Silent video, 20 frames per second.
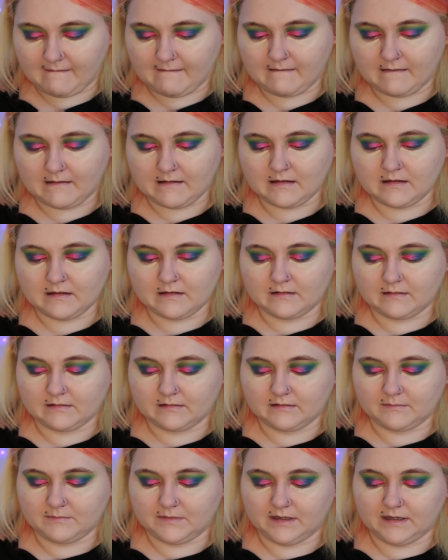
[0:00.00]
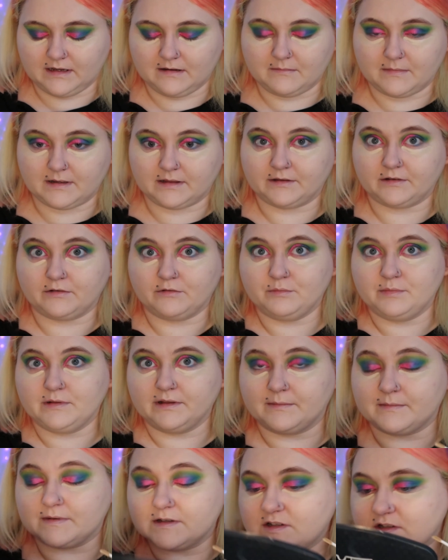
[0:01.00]
Let me get my little
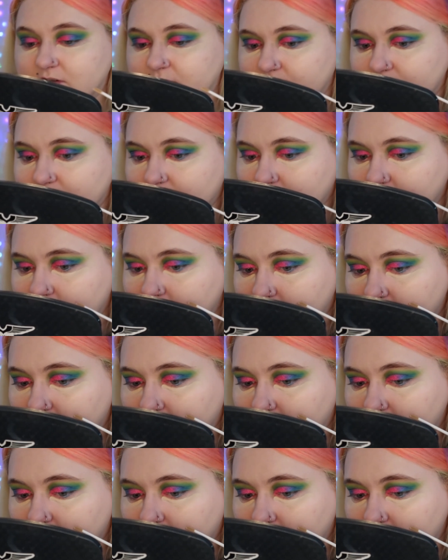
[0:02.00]
blemishes.